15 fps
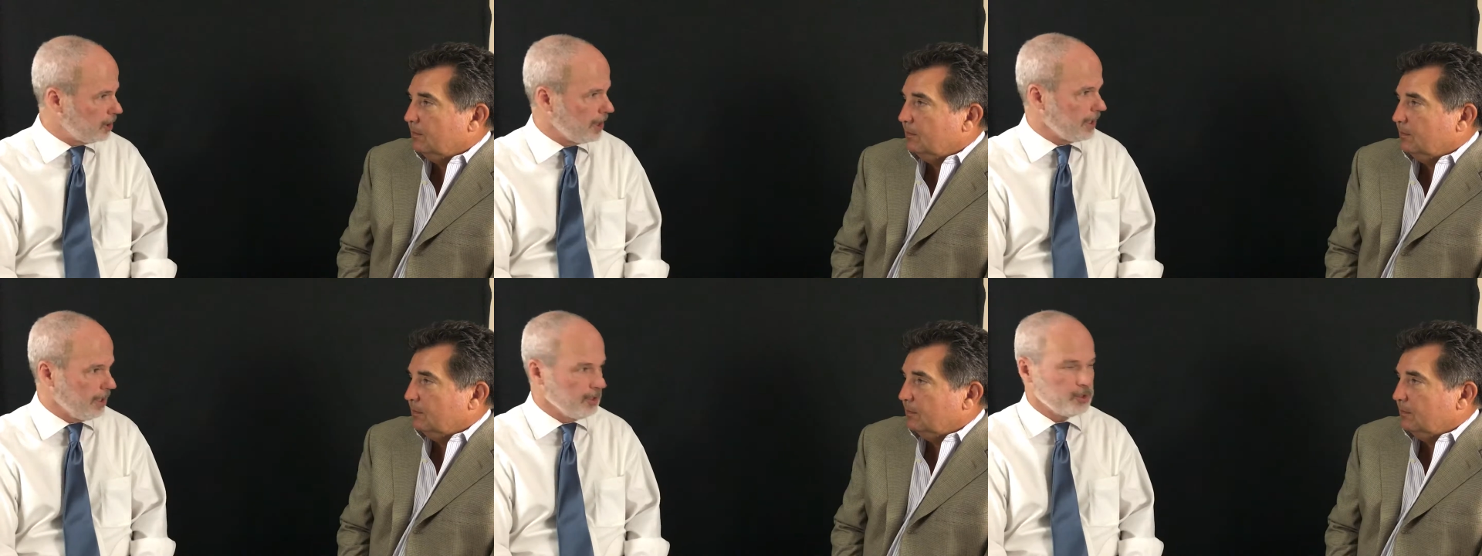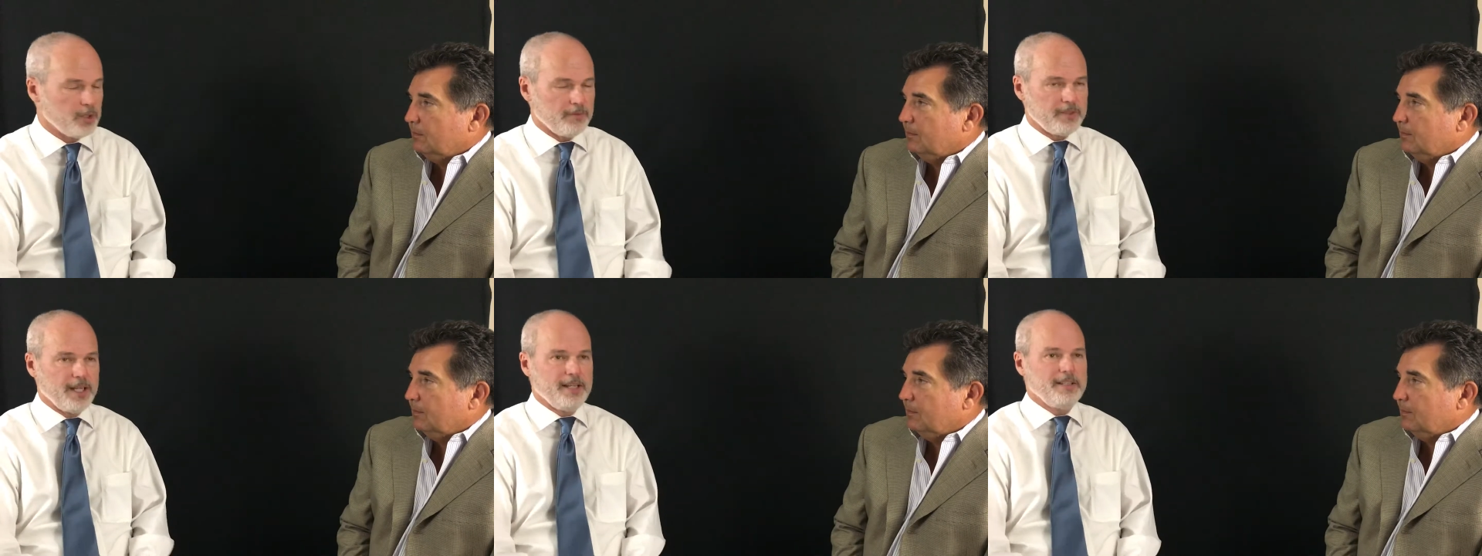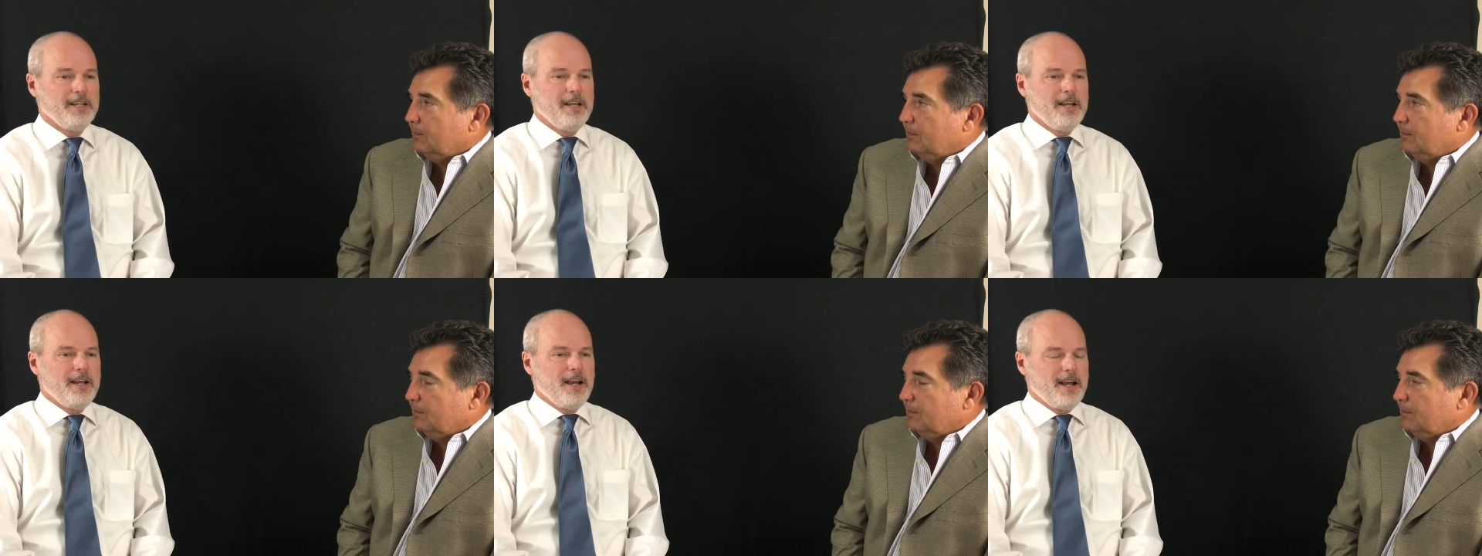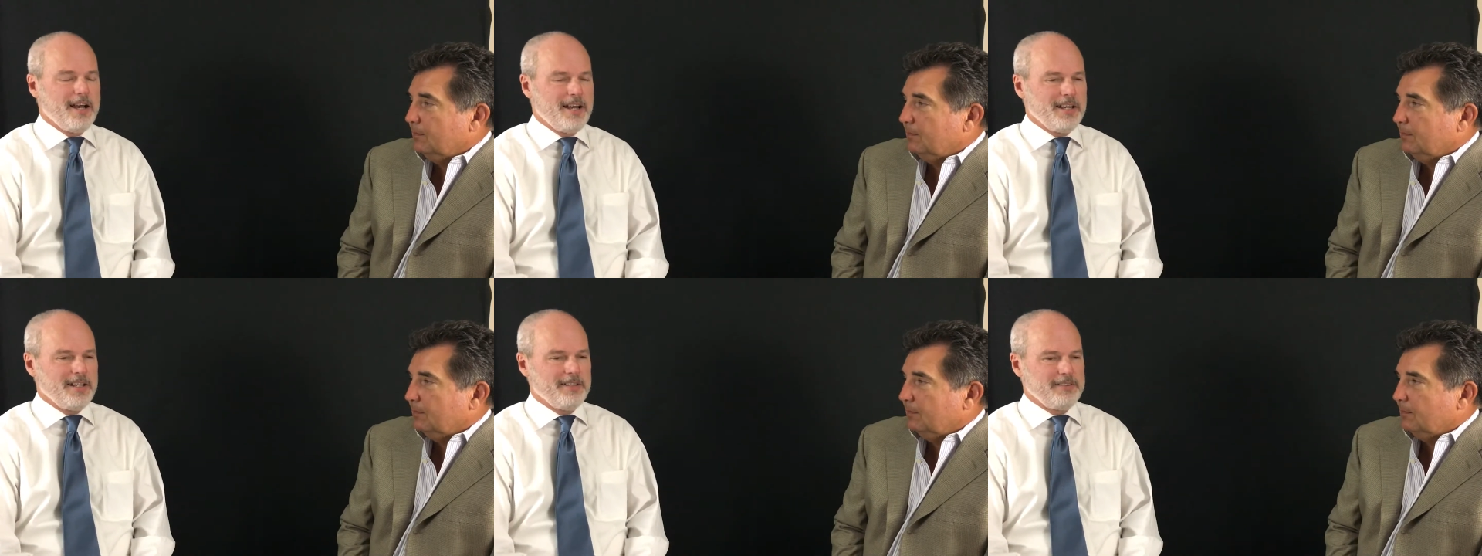Speaker 1: chicken, so I've got
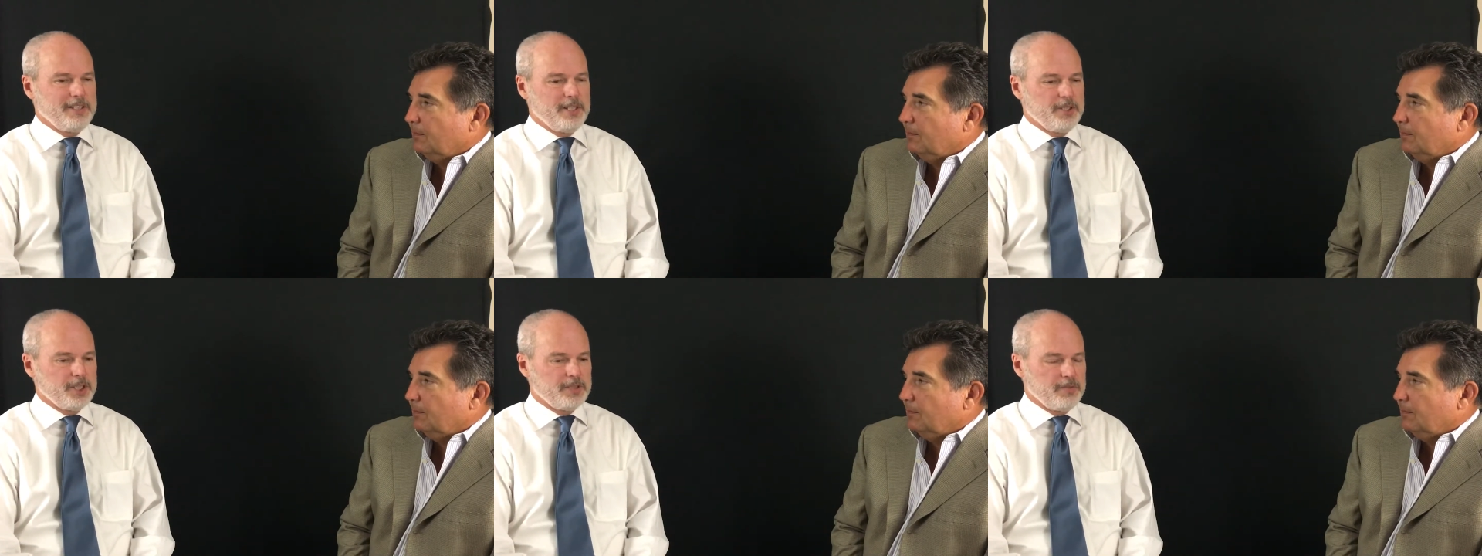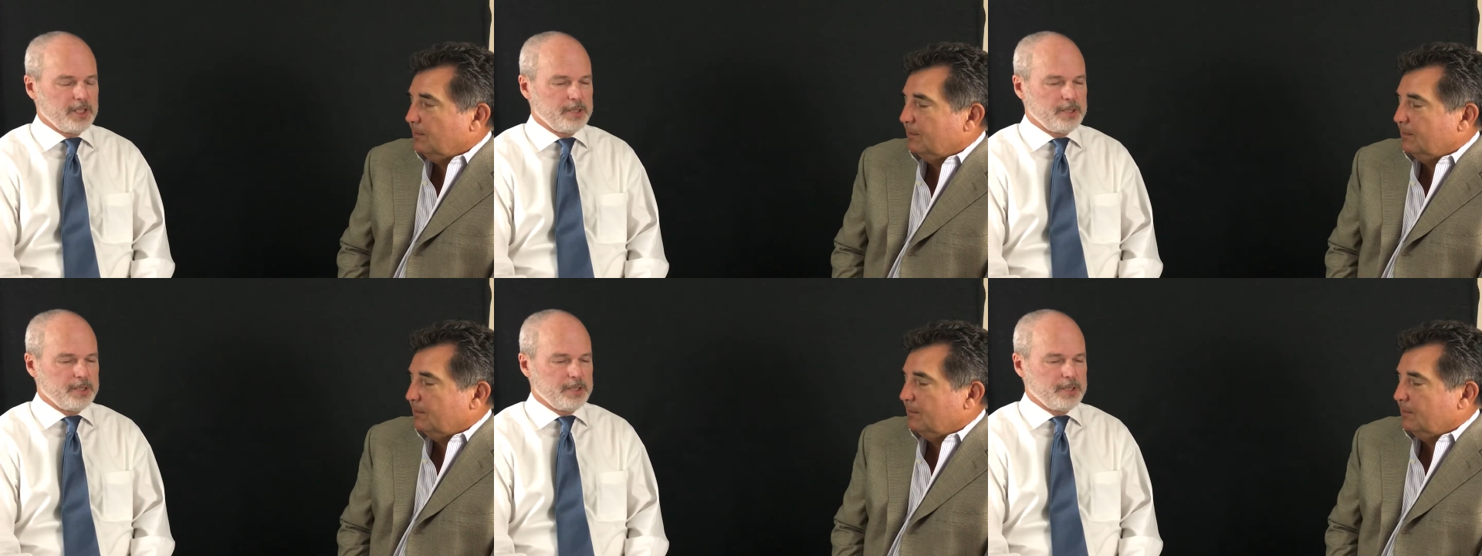uh, years of